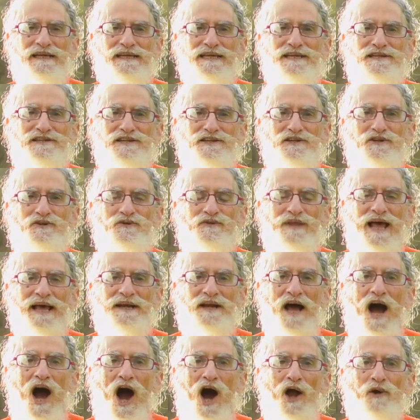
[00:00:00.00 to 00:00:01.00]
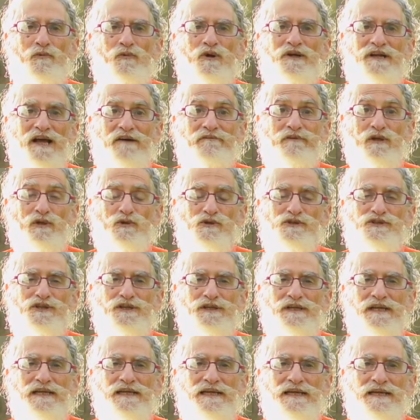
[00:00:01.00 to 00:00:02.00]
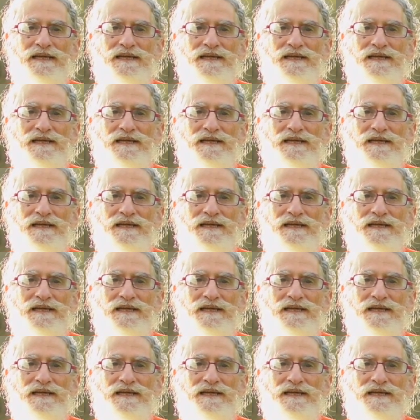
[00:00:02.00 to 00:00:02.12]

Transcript: continue that onward evolution